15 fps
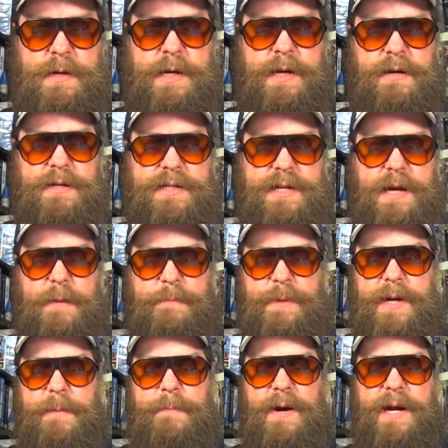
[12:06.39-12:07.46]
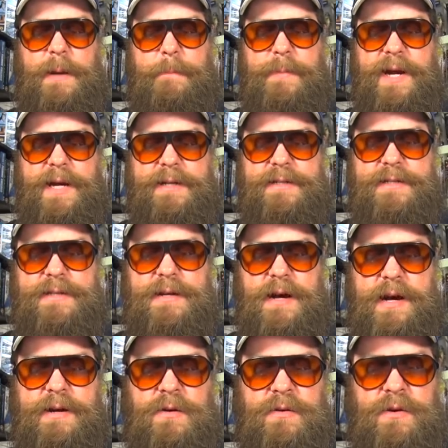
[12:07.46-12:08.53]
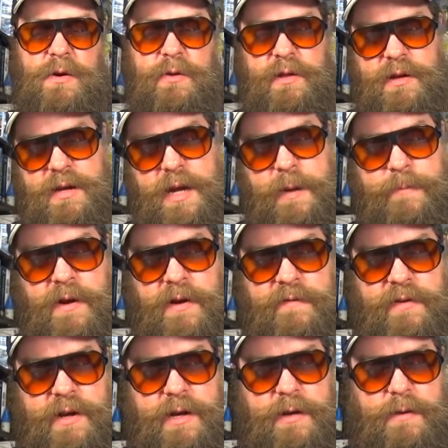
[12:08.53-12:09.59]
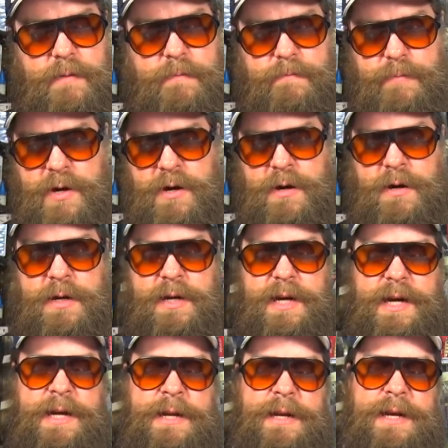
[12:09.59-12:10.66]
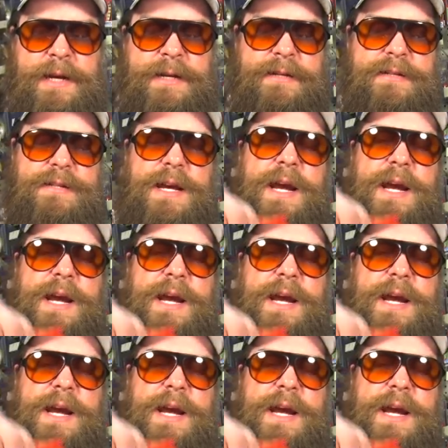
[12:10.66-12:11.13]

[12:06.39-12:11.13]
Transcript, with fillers: Here's a Big Bite Baits. I don't know the name of it, but it is